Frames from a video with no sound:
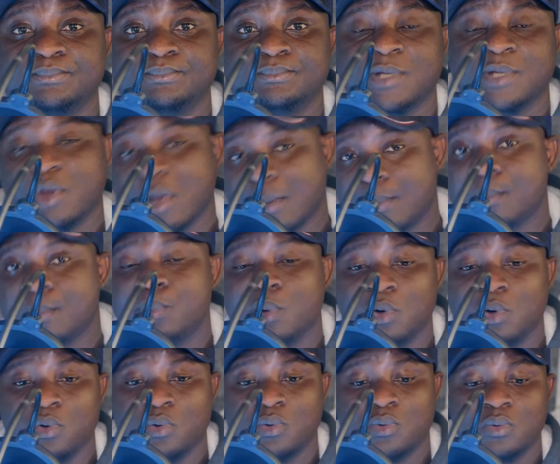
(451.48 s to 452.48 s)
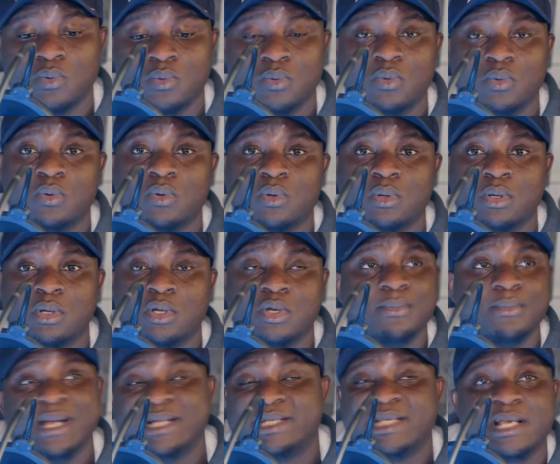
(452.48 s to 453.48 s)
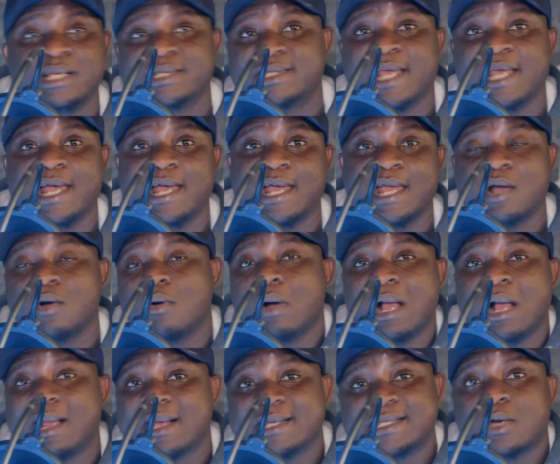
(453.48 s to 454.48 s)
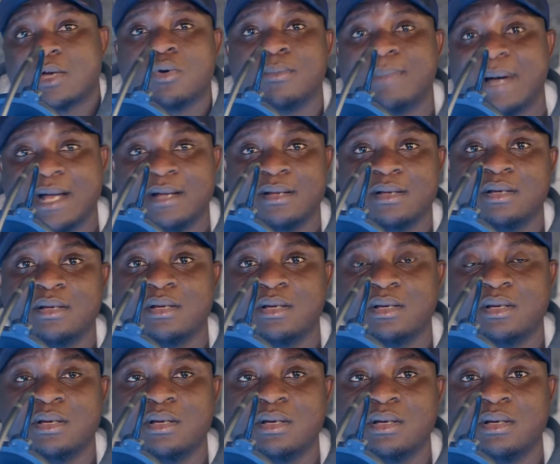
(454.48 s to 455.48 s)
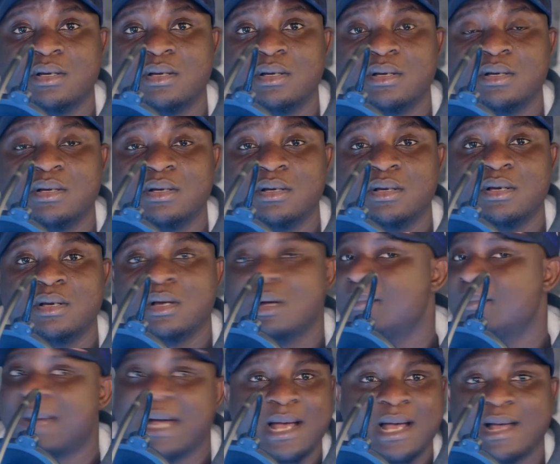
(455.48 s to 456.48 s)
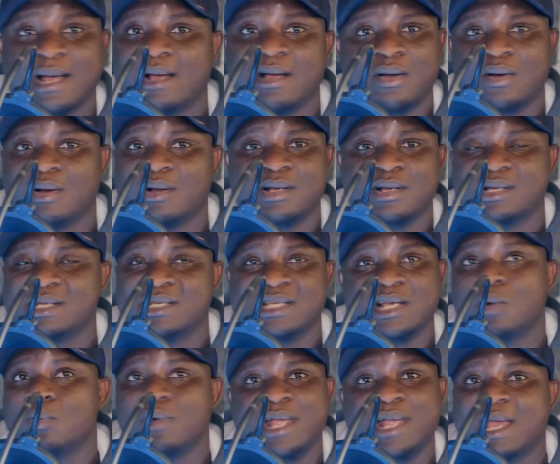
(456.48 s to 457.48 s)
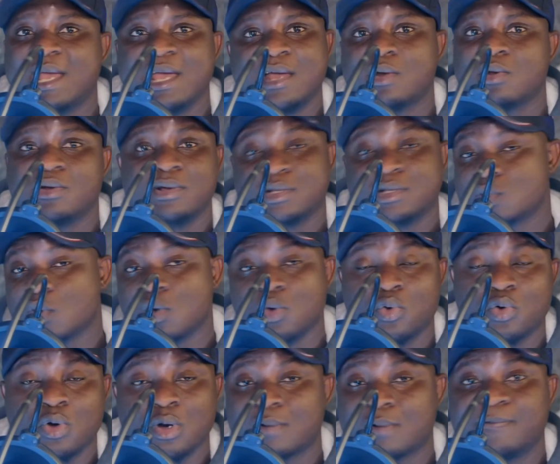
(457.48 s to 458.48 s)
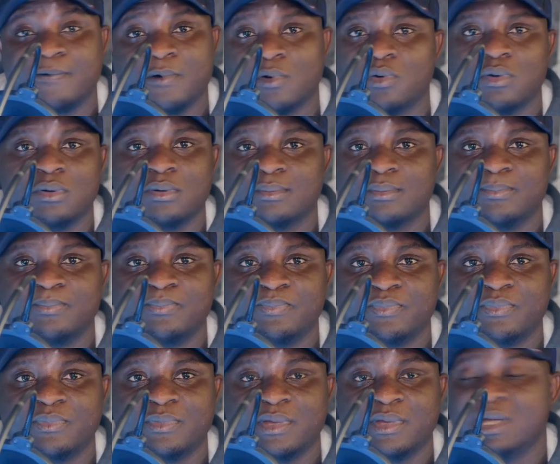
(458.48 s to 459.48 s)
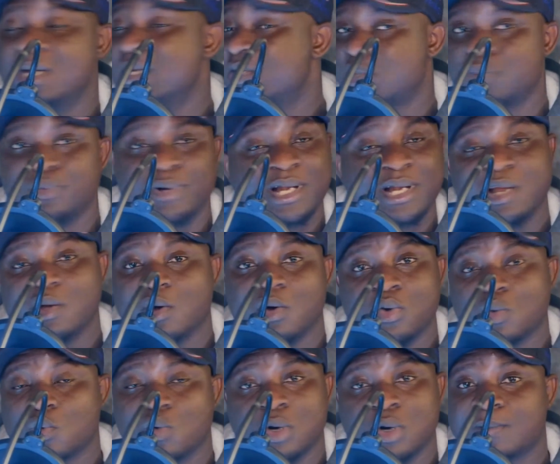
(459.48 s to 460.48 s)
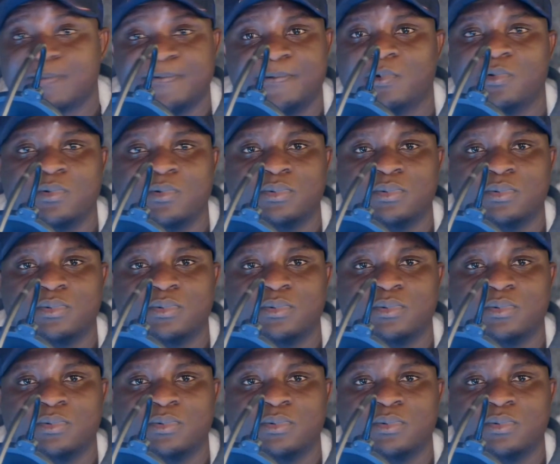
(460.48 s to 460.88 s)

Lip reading: Akuapem Poloo. You may think say e yawan kasa oba. But the way here, no, it's uncalled for. It's really uncalled for.